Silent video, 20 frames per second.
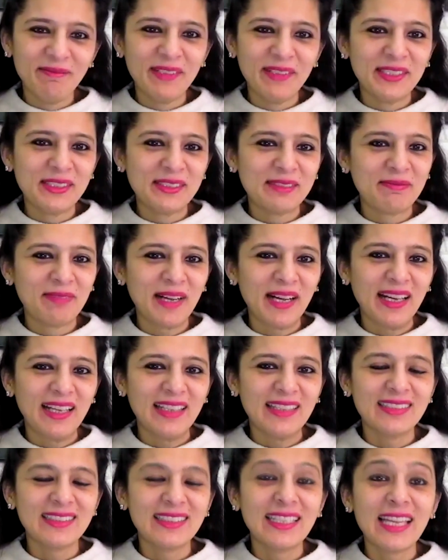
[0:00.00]
mince
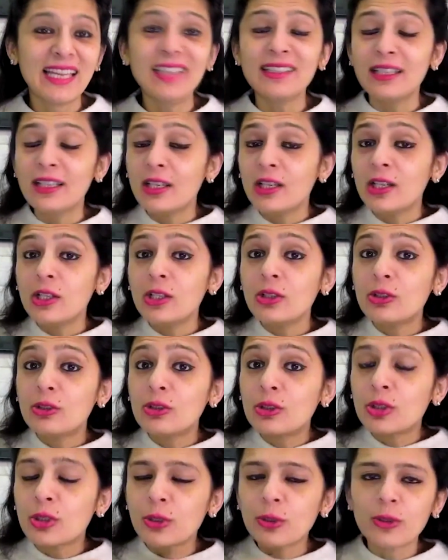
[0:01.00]
pies get
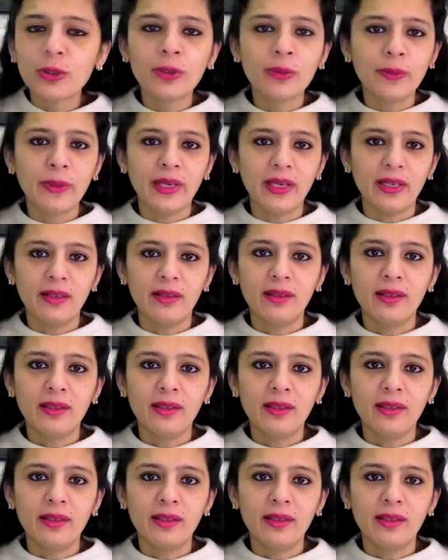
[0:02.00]
thrown away.